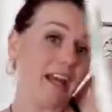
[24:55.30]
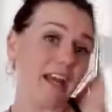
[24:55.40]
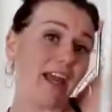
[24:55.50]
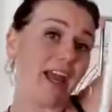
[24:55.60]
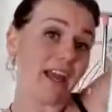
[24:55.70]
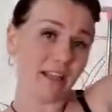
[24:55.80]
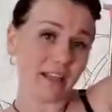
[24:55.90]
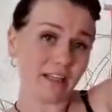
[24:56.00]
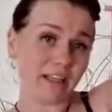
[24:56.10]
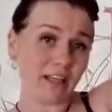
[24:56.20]
again,
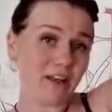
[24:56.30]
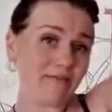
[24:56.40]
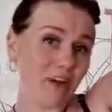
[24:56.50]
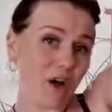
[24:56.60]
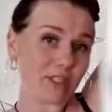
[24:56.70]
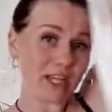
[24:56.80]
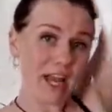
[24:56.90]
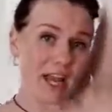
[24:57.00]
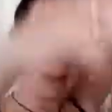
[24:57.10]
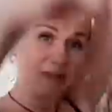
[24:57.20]
fold in
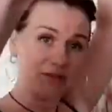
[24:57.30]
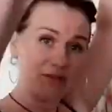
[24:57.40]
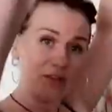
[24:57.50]
half.